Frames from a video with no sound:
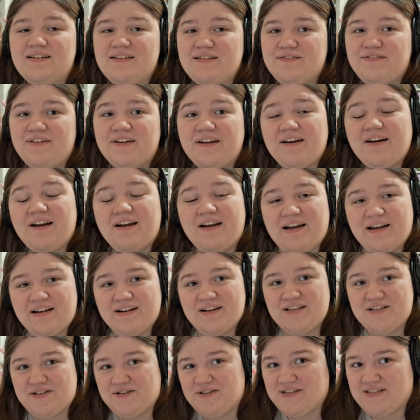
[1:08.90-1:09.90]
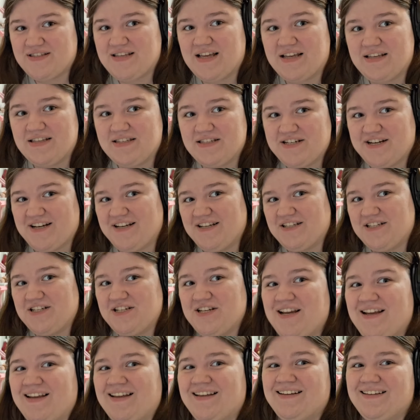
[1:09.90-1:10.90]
figure out how to do the size change.